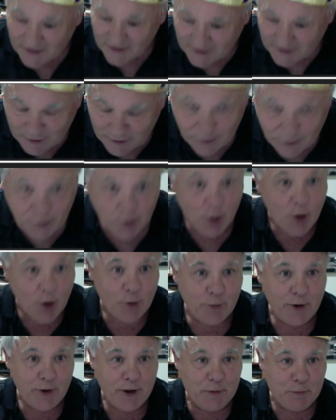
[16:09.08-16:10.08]

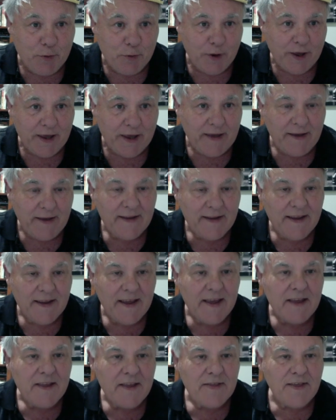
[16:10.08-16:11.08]
glory be,
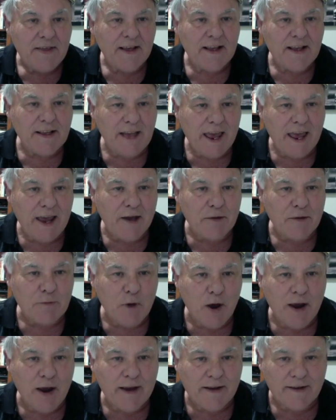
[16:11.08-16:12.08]
the clown,
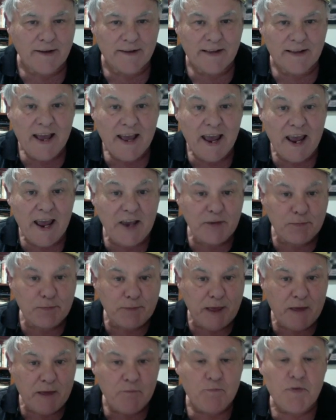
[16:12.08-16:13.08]
Michael, he's
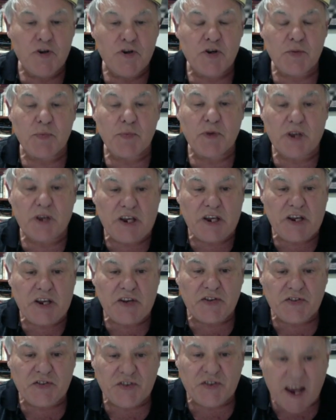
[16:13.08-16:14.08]
played bishop
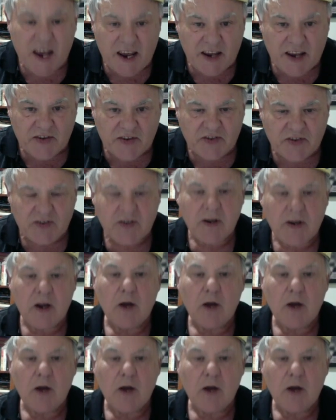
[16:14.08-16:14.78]
e6,